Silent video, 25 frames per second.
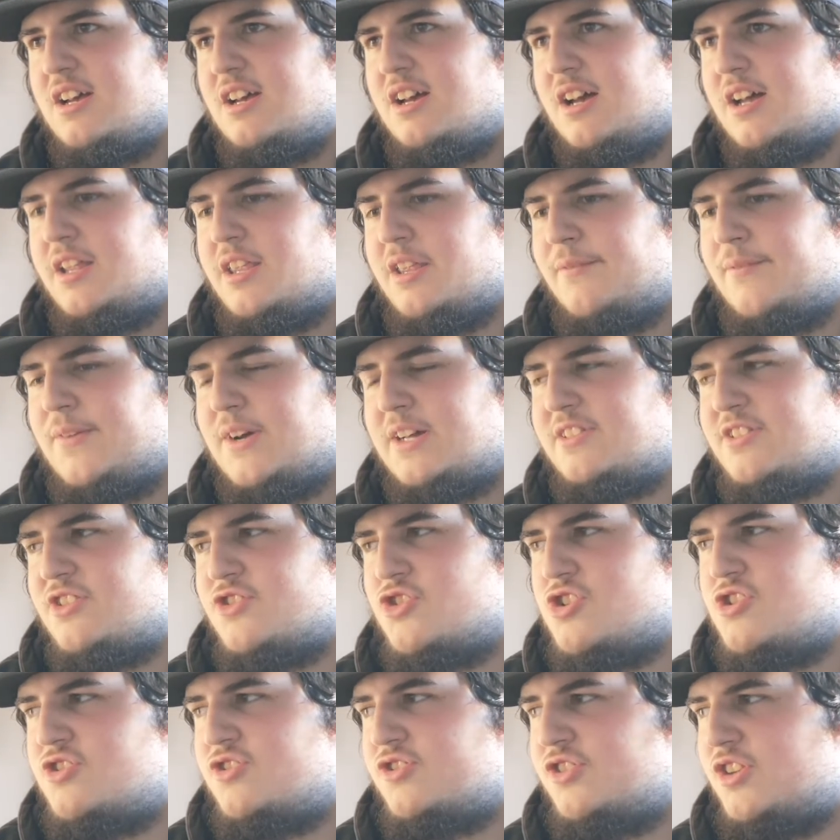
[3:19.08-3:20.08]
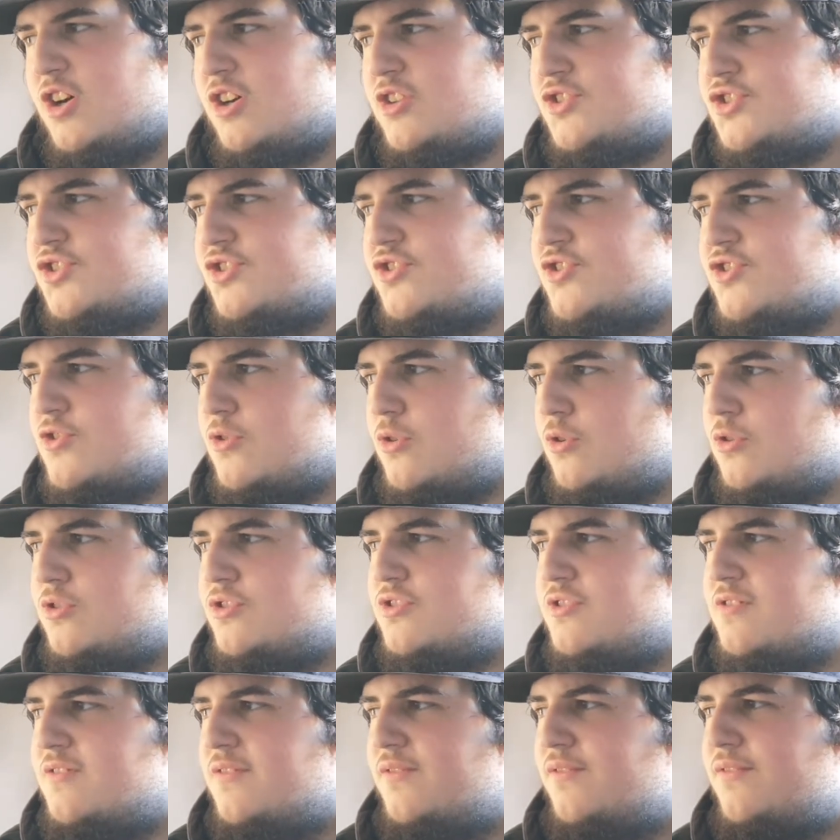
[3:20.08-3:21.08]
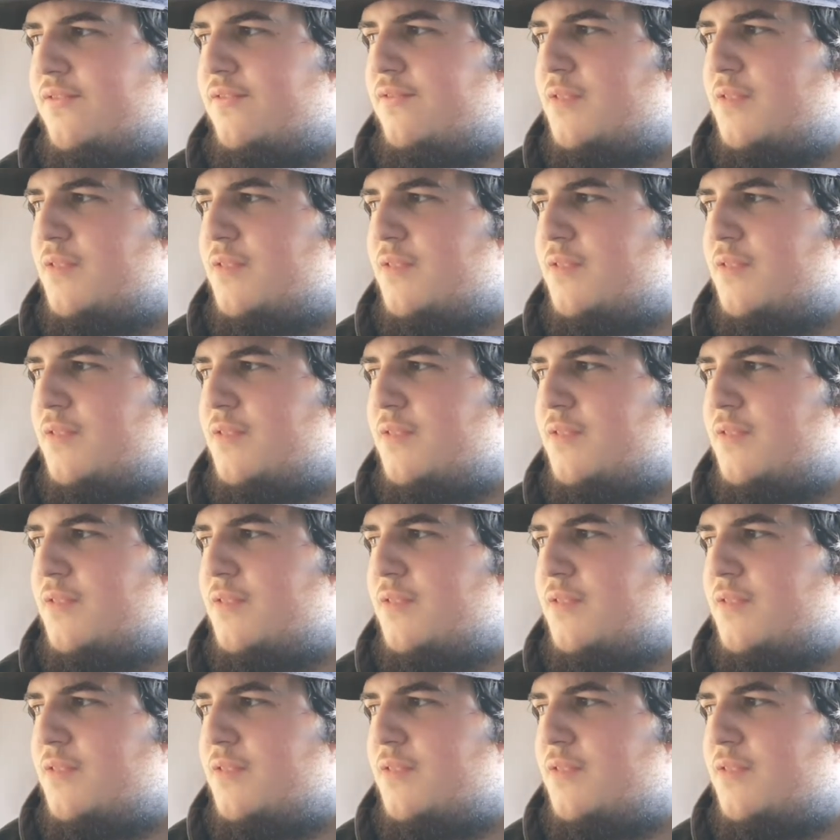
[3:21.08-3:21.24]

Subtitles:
and the fact that she's not sort of